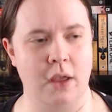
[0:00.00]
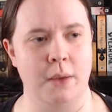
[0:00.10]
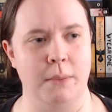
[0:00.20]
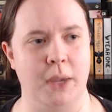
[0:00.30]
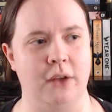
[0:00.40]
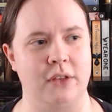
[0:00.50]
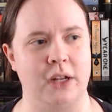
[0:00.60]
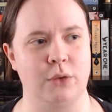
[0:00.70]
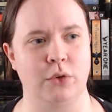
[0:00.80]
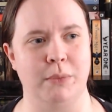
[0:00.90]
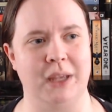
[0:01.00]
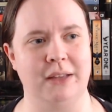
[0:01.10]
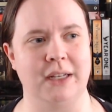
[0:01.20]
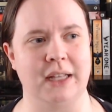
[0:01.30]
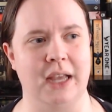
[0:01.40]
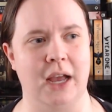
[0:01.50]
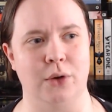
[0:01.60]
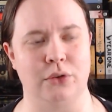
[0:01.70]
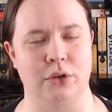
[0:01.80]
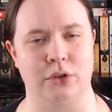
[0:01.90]
Because that was basically how I
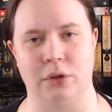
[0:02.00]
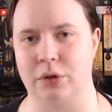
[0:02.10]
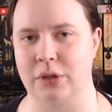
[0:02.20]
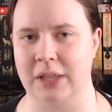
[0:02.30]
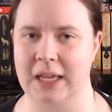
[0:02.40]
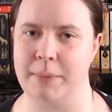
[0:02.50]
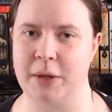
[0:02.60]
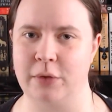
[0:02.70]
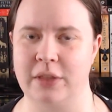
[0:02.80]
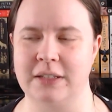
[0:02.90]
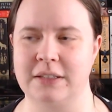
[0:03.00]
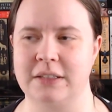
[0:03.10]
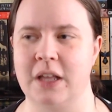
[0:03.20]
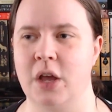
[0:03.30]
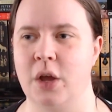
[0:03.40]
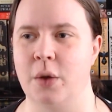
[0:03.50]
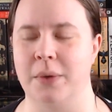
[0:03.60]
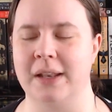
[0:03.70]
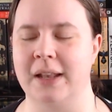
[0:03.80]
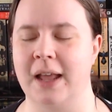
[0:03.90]
started to think about this
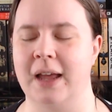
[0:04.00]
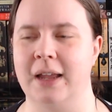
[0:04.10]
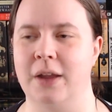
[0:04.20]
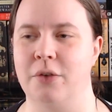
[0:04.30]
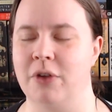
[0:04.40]
when I ran